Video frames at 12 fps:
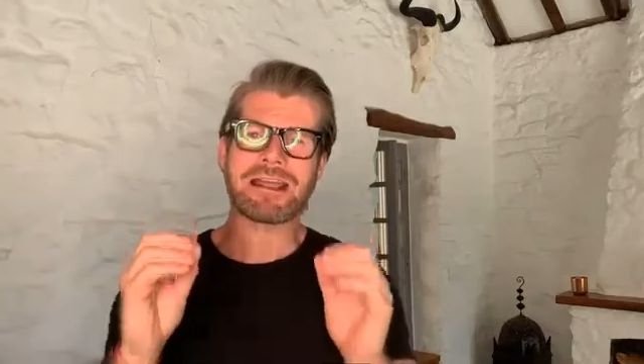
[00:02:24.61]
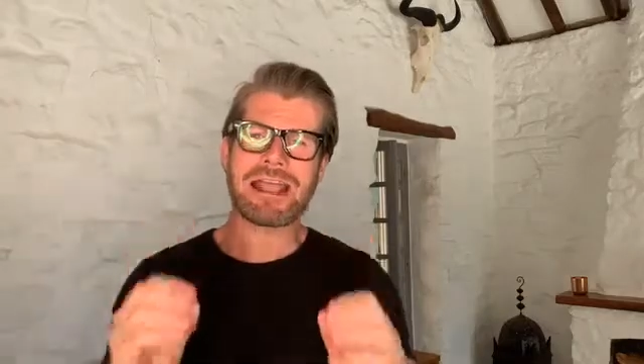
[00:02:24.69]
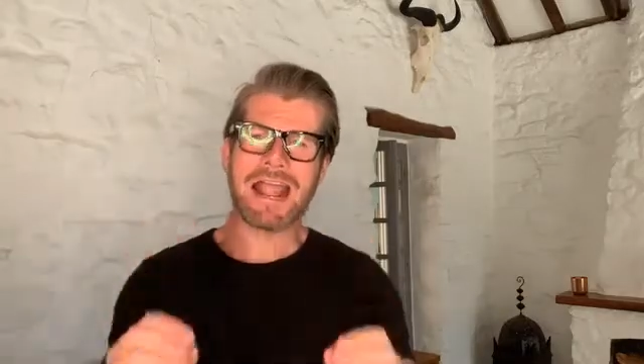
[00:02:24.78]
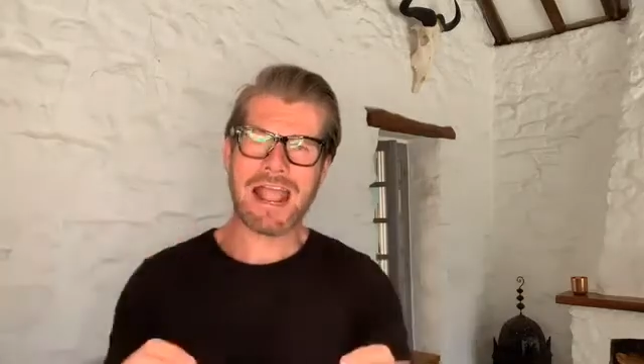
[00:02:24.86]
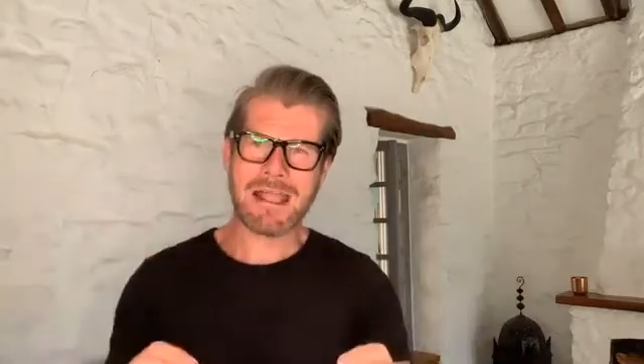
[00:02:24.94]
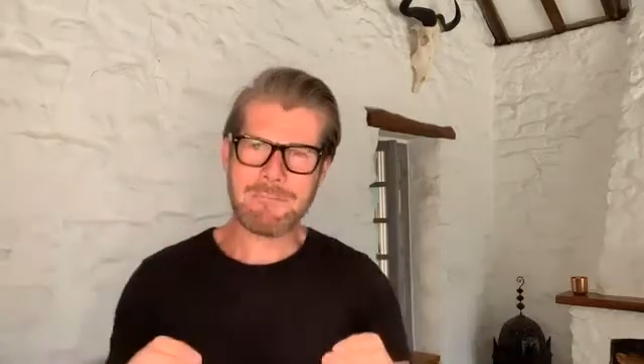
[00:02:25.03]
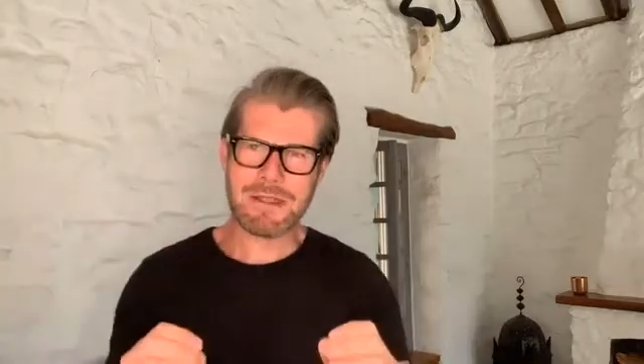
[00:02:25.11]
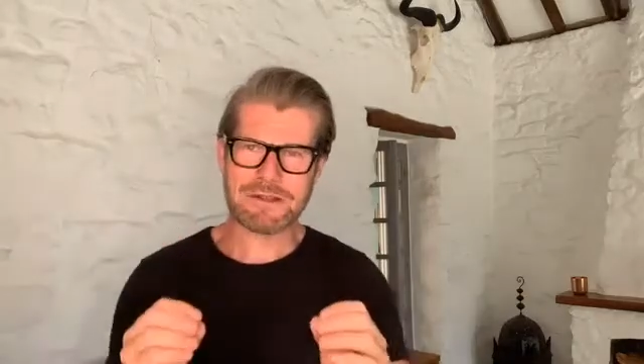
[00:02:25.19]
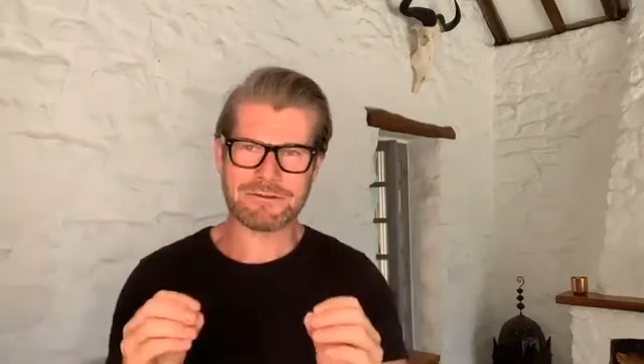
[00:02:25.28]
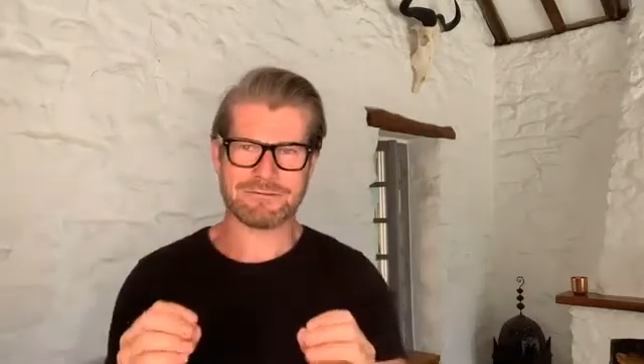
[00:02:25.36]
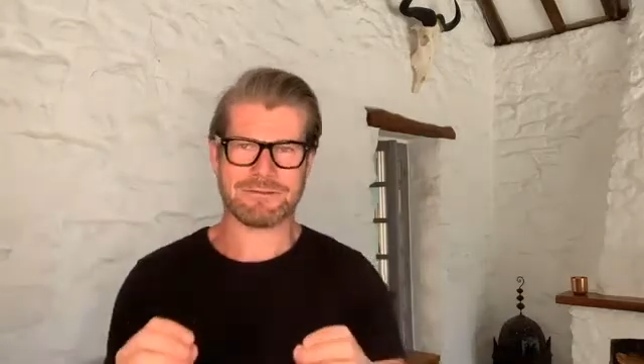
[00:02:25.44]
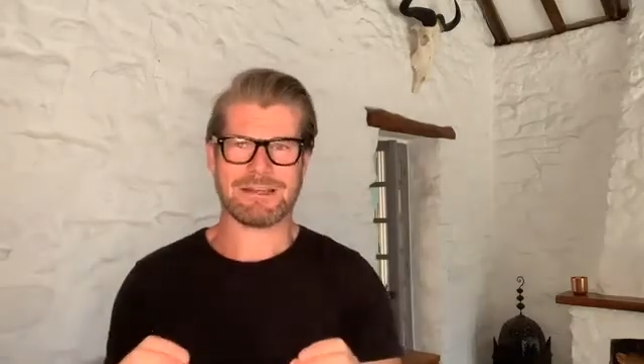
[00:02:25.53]

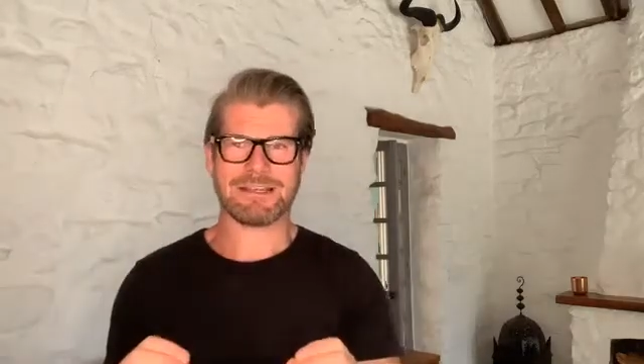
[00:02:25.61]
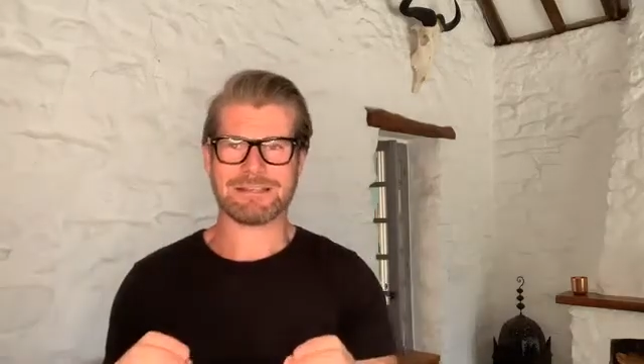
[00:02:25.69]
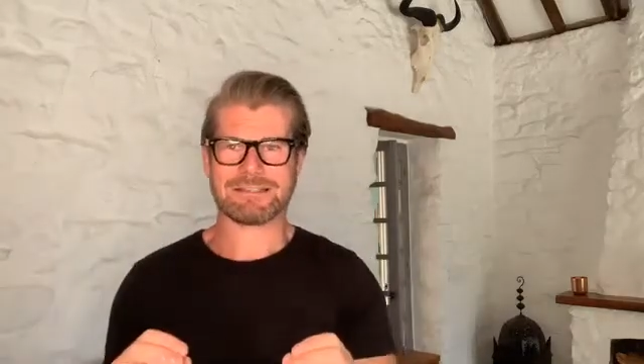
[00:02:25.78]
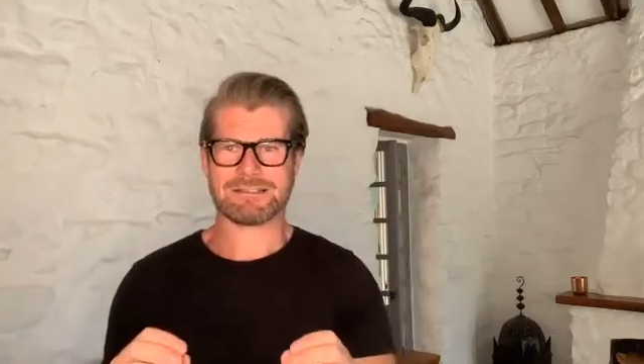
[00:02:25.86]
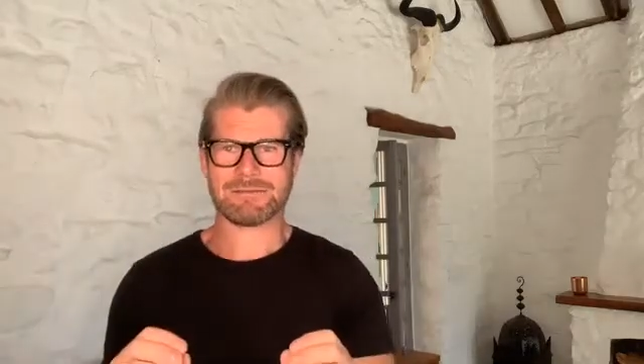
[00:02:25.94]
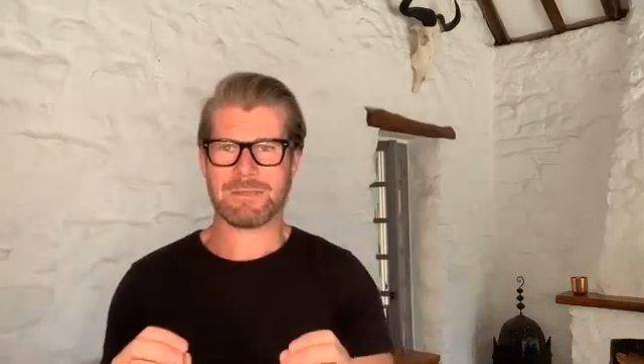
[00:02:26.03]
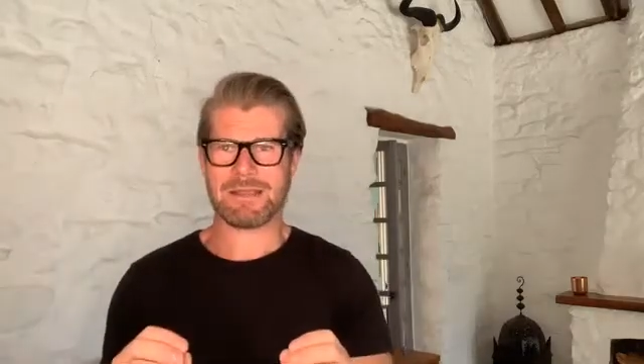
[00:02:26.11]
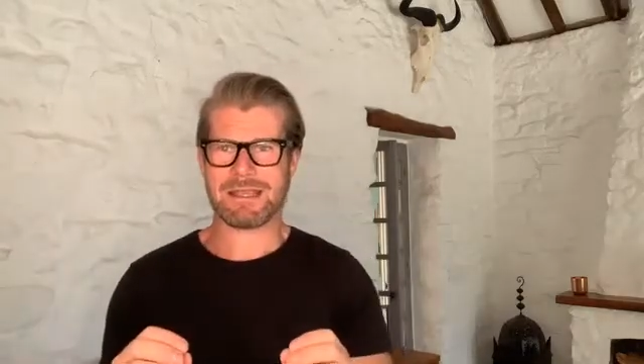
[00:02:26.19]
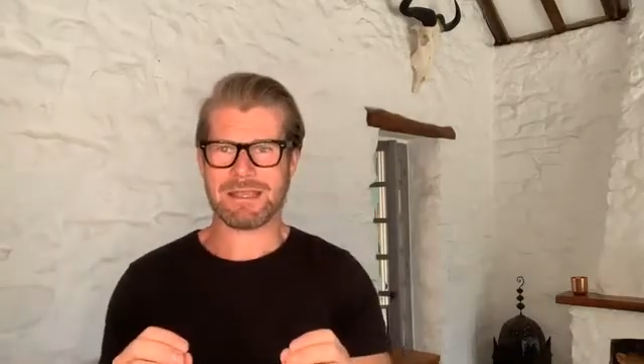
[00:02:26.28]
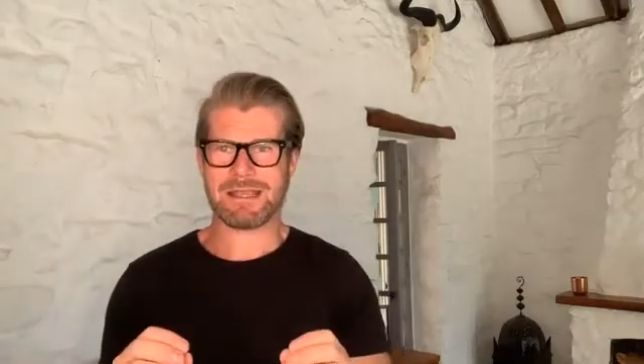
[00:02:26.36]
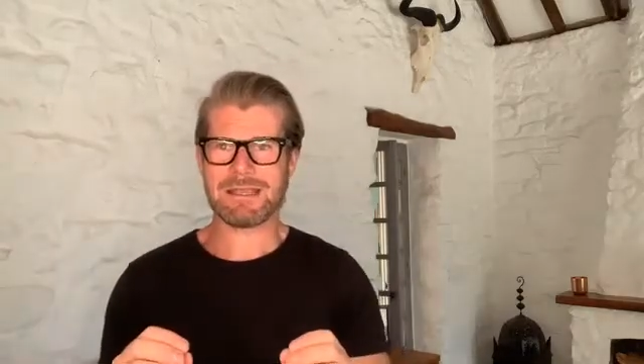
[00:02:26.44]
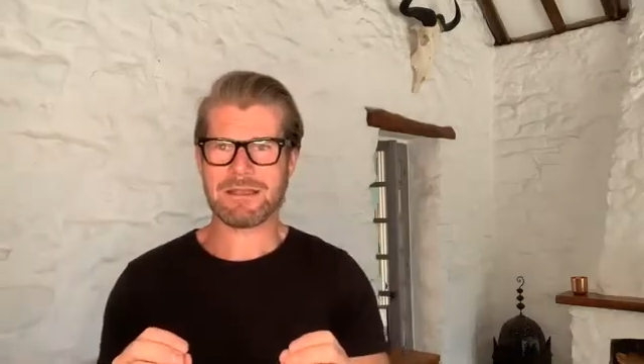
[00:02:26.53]
chemical needs to
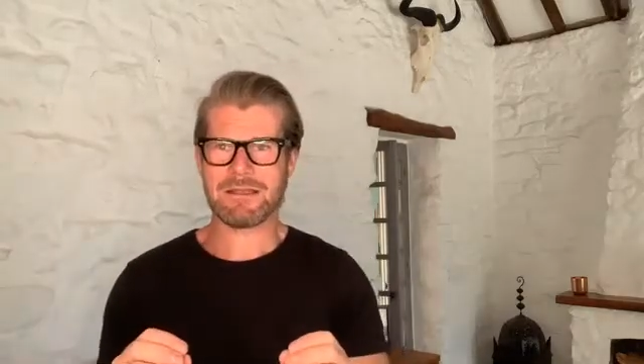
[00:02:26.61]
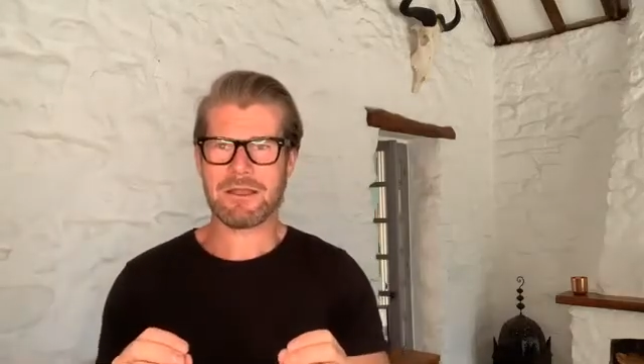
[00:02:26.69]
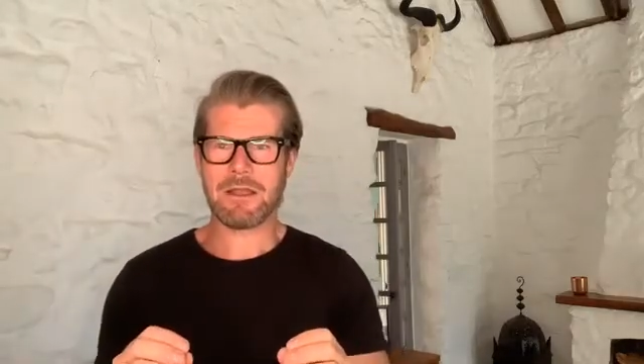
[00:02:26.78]
be